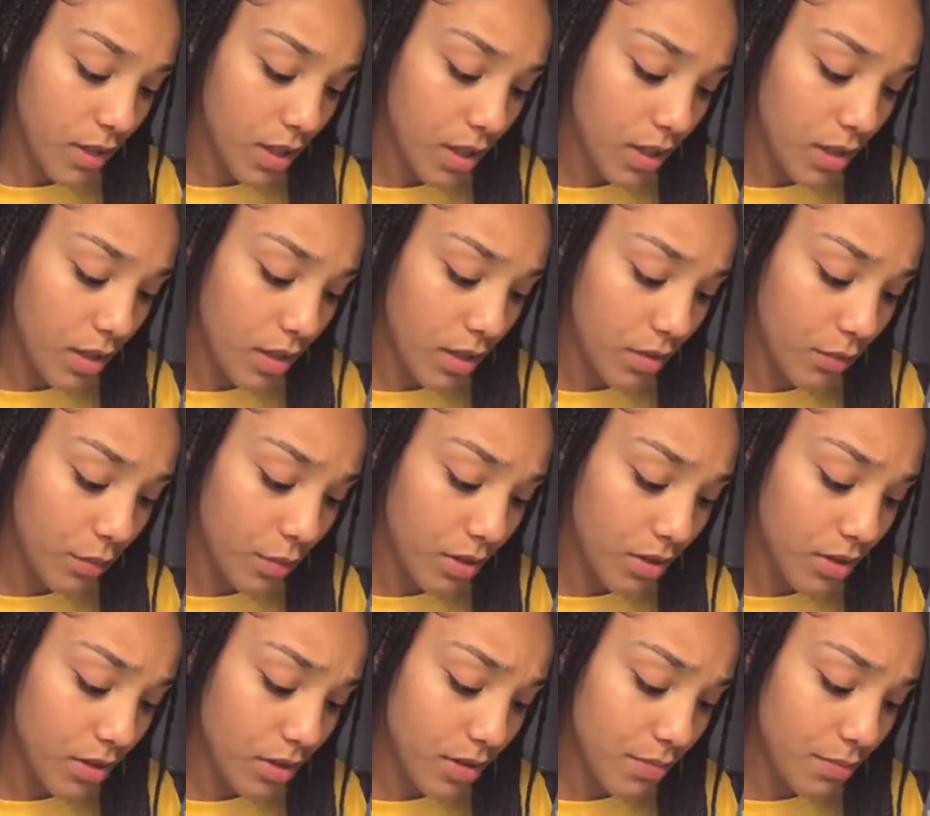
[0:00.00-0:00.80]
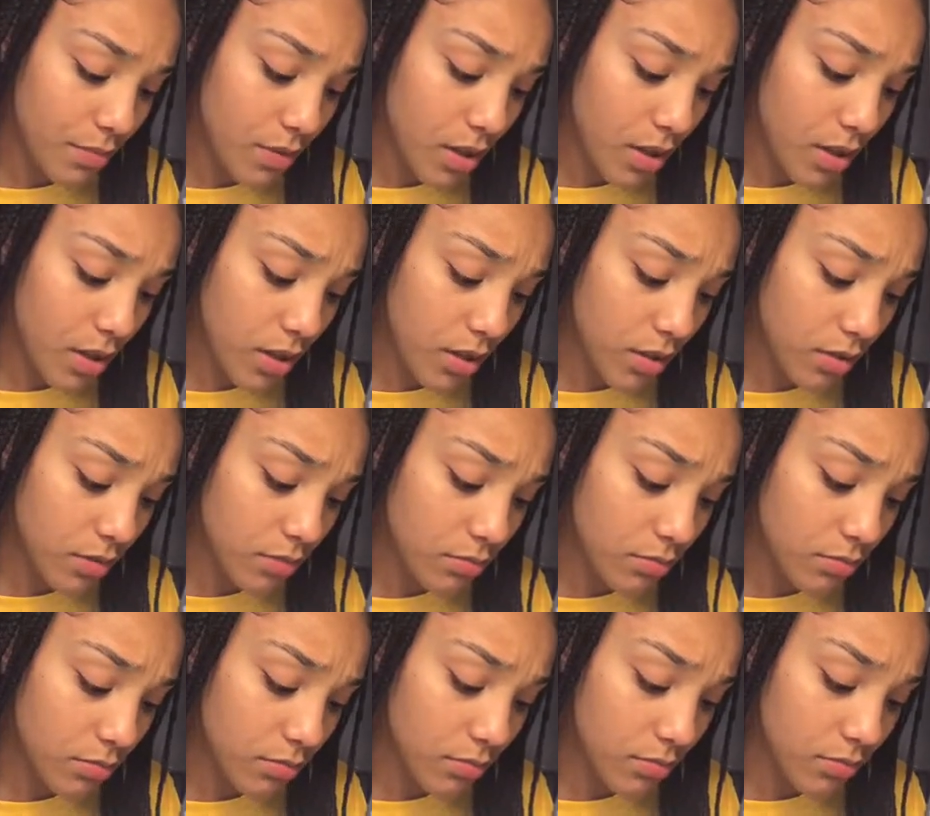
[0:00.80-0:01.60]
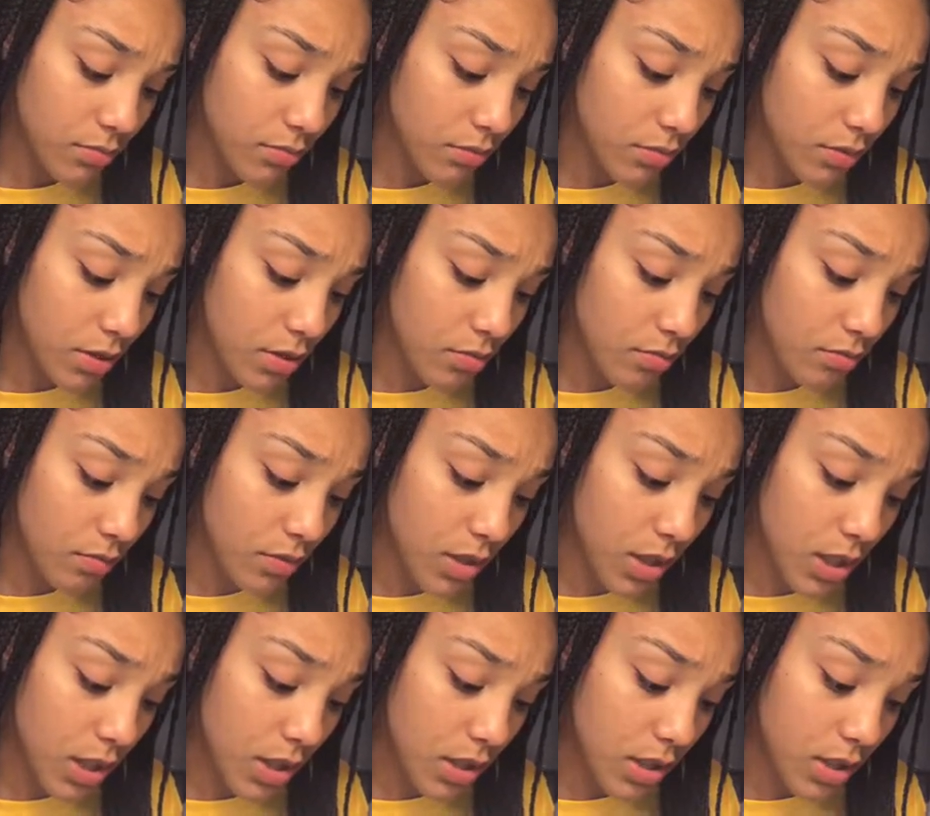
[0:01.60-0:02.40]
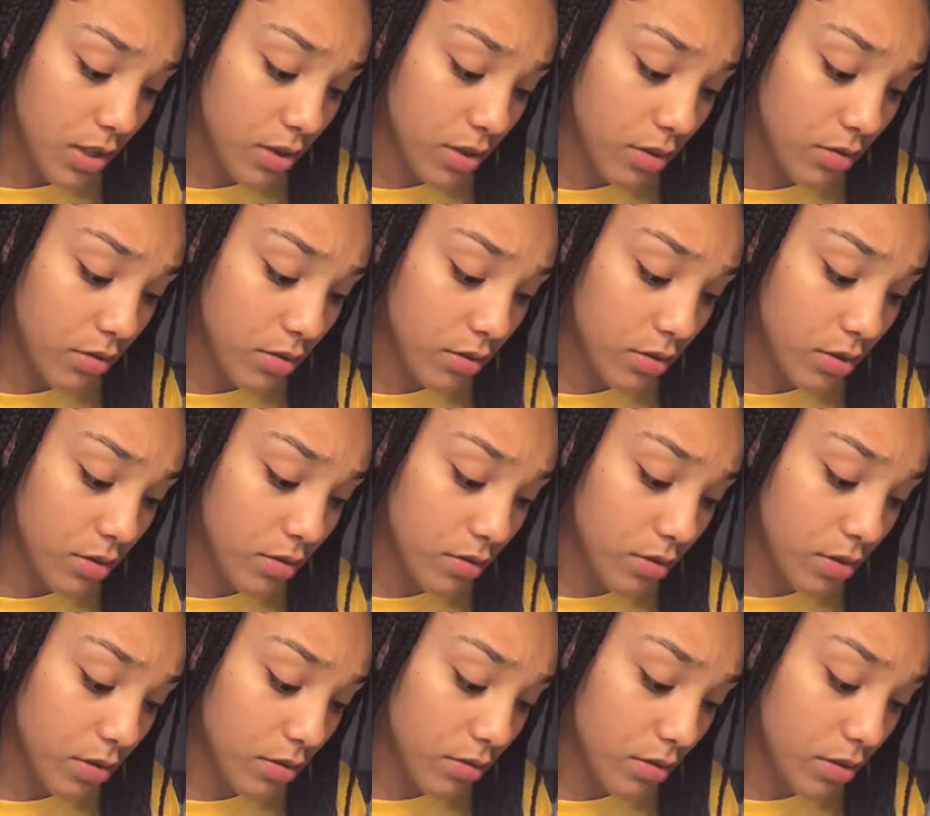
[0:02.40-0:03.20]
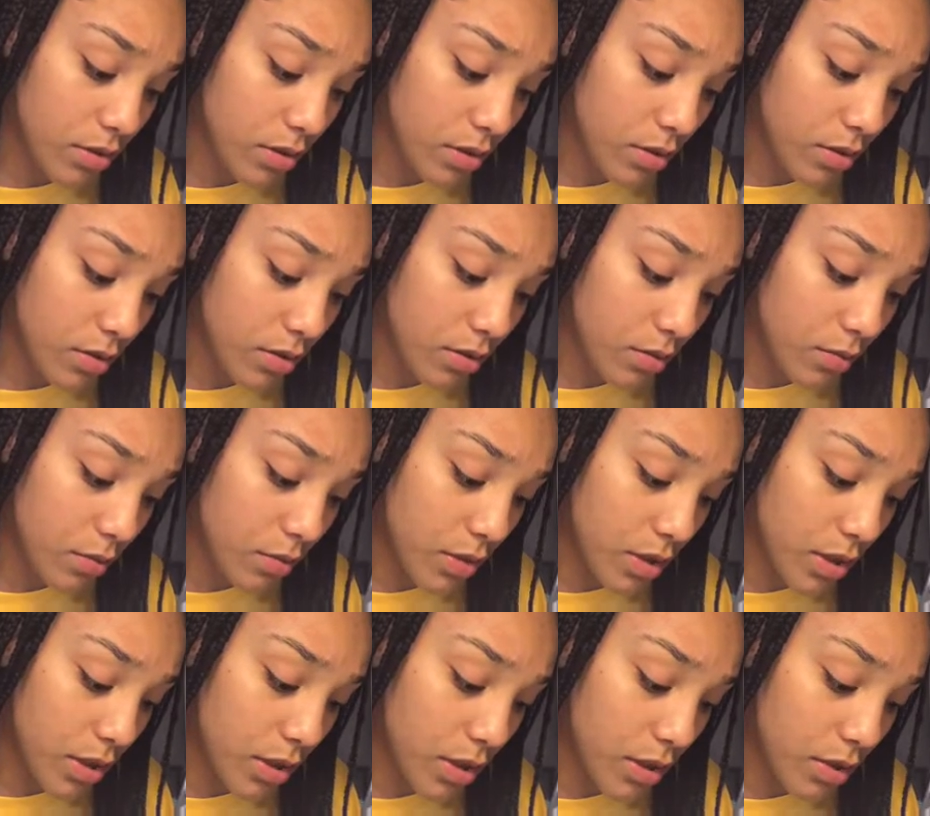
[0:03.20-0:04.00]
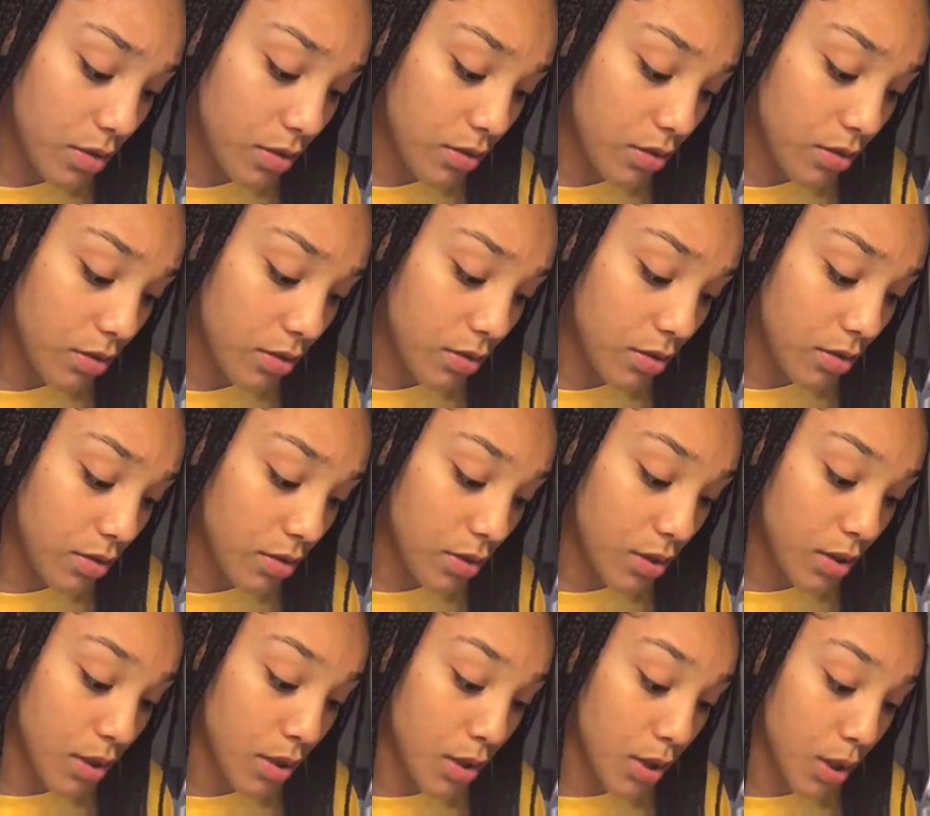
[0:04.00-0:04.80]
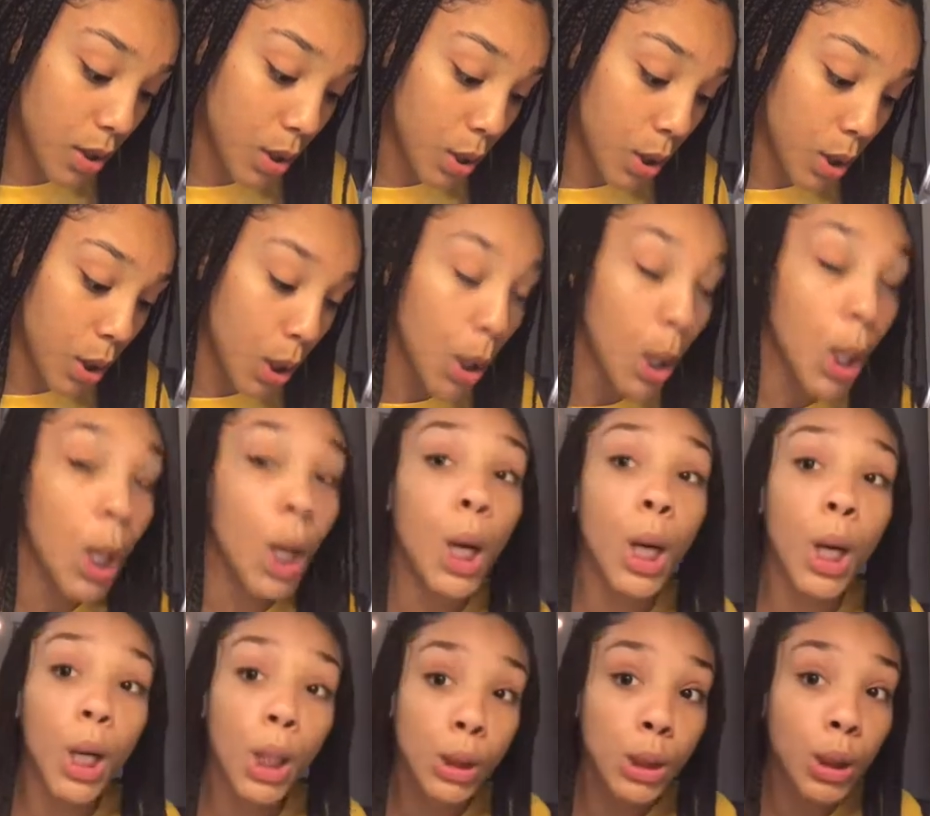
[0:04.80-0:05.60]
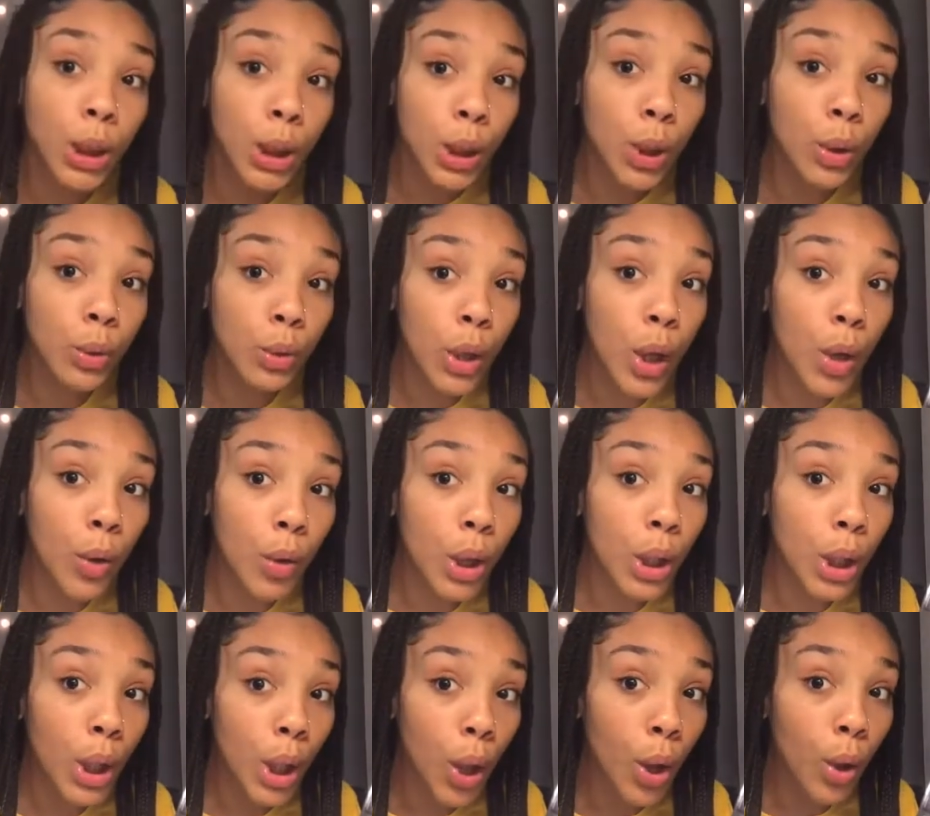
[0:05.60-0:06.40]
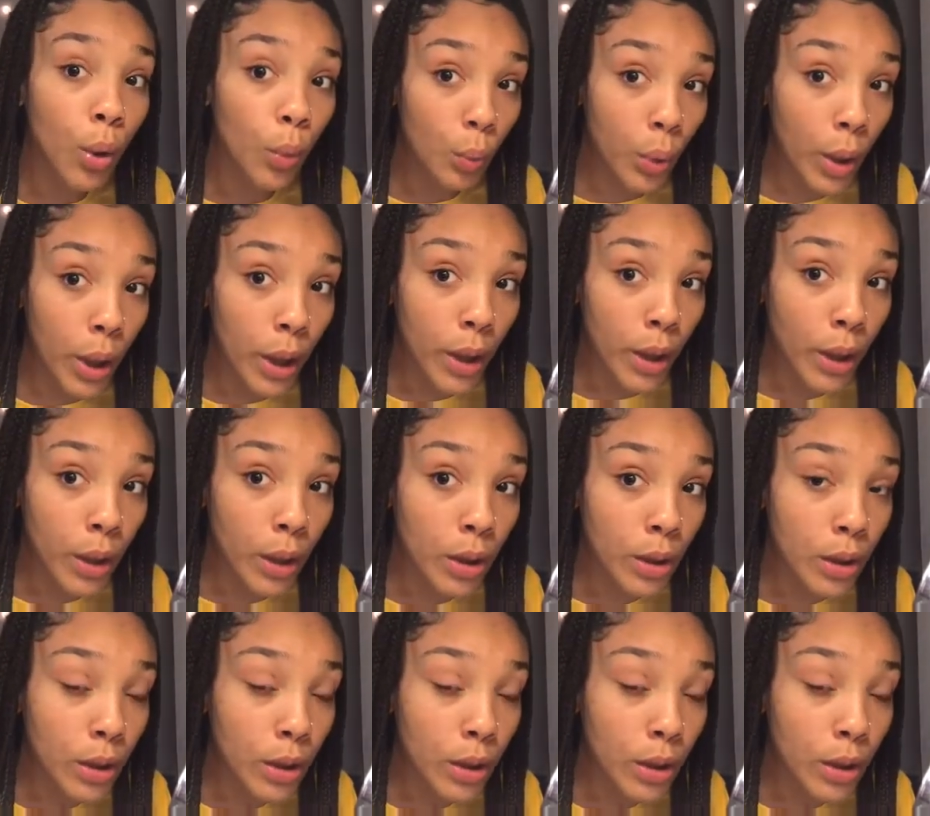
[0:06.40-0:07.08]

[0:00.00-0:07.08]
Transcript: And with this product, when I tell you a little goes a long way, a little go a long way.